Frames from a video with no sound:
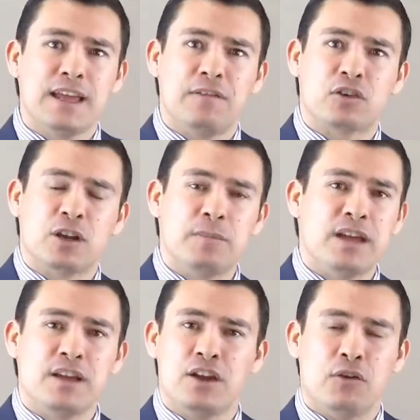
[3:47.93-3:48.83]
if you're going to
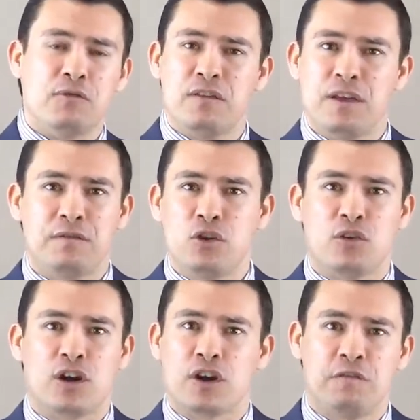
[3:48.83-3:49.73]
be, you know, if
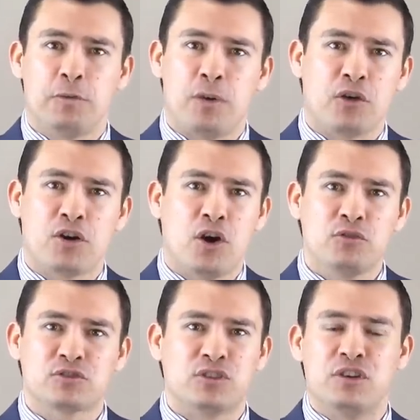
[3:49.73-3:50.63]
you're a football
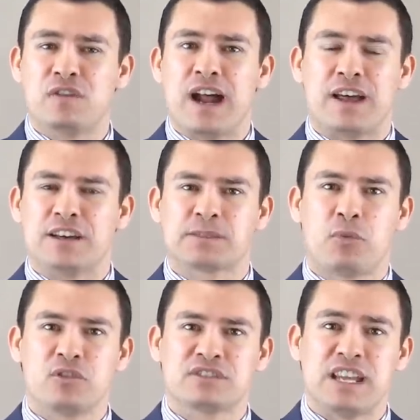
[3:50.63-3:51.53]
coach or you've got a
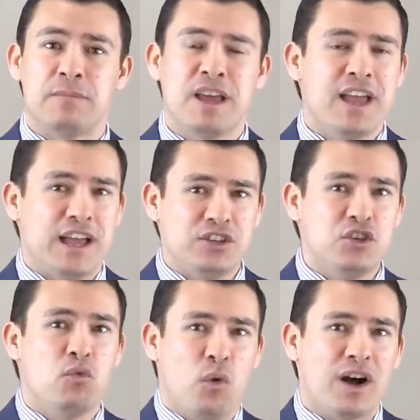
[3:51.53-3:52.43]
sports team and
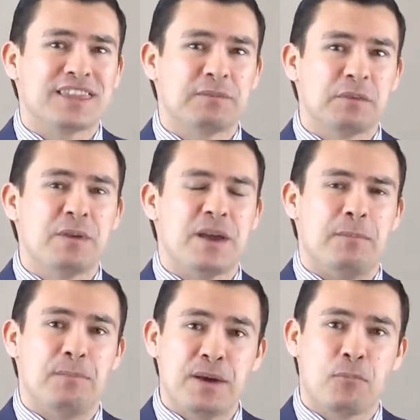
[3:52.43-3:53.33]
you want them to be
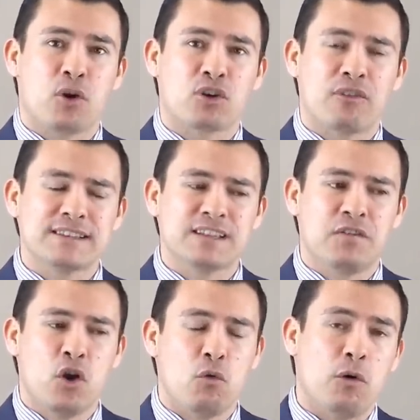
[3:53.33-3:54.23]
a bit more
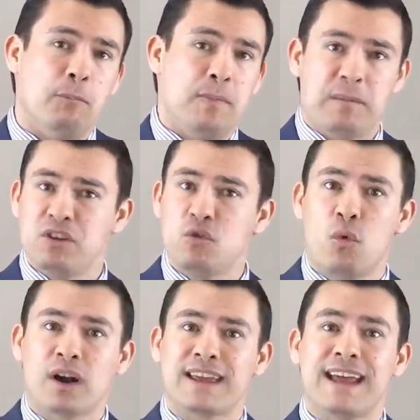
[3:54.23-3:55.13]
aggressive, well, maybe you
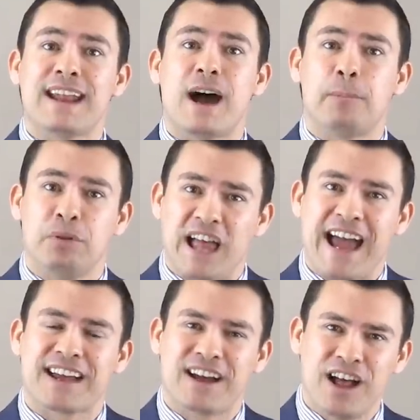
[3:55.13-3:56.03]
want to get a
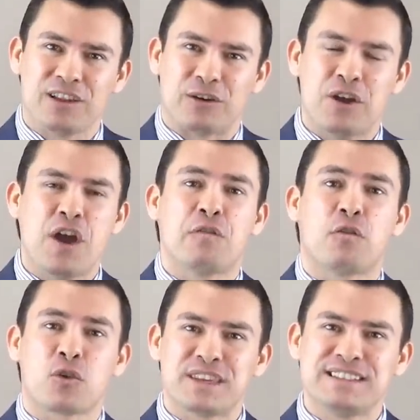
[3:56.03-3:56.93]
black color
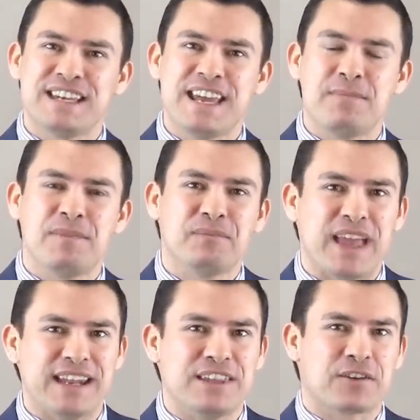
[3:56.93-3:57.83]
for the team
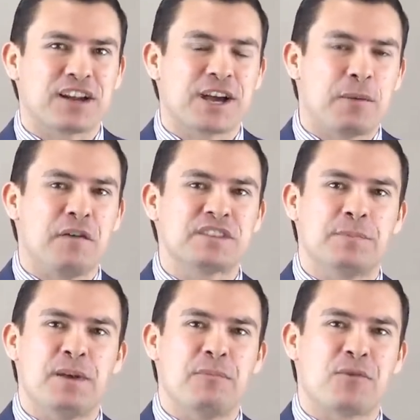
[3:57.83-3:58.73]
and they're going to come off as
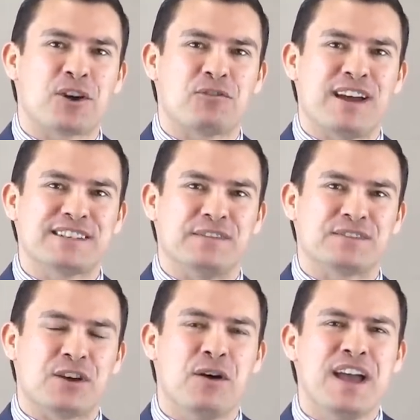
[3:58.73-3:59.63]
a bit more aggressive.
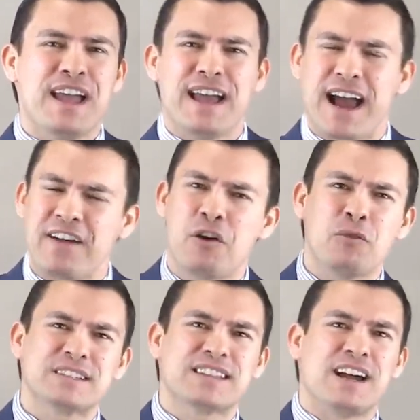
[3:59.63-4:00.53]
So I've
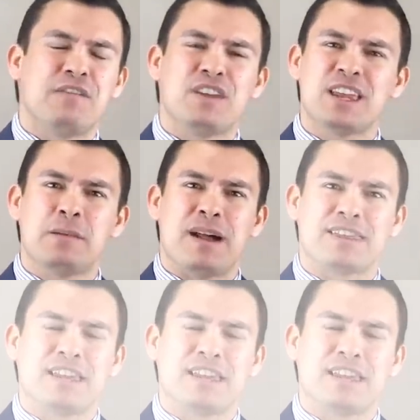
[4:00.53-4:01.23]
always thought, if you think about